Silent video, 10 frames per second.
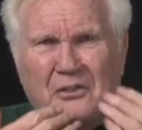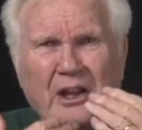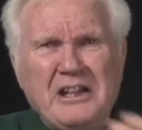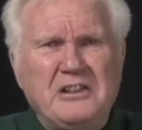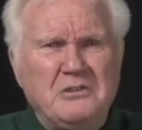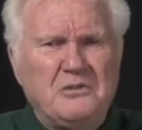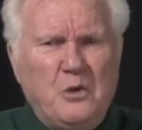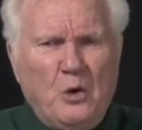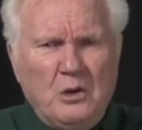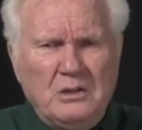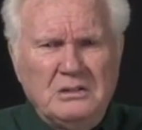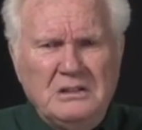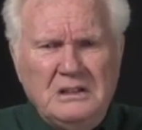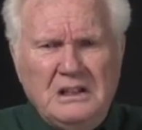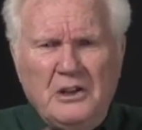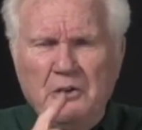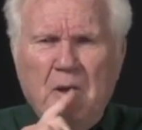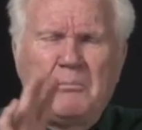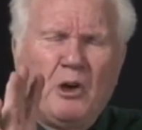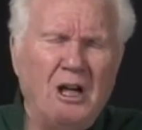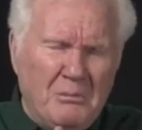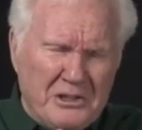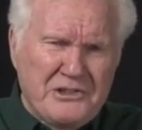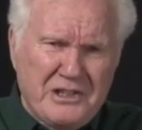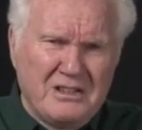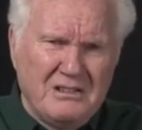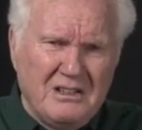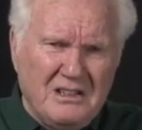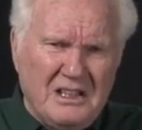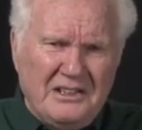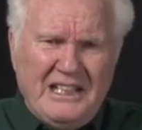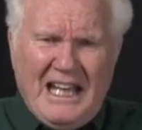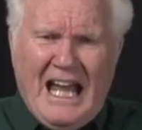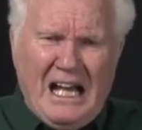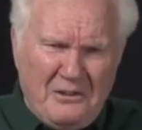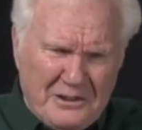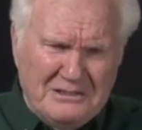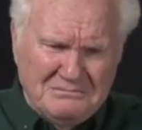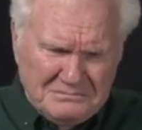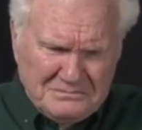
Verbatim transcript: Thank you for the promise that Alvin